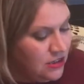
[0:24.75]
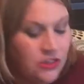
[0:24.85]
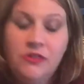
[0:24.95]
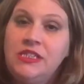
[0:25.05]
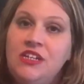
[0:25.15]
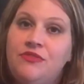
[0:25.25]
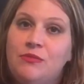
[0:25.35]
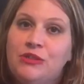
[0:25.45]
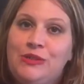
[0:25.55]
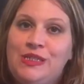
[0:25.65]
Lucy
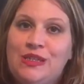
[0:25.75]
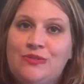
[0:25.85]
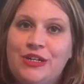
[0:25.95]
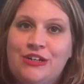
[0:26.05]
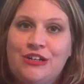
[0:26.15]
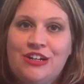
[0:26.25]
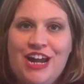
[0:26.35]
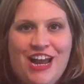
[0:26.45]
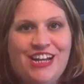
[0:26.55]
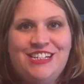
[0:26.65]
from Lucy the Reader,
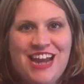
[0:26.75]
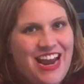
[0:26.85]
and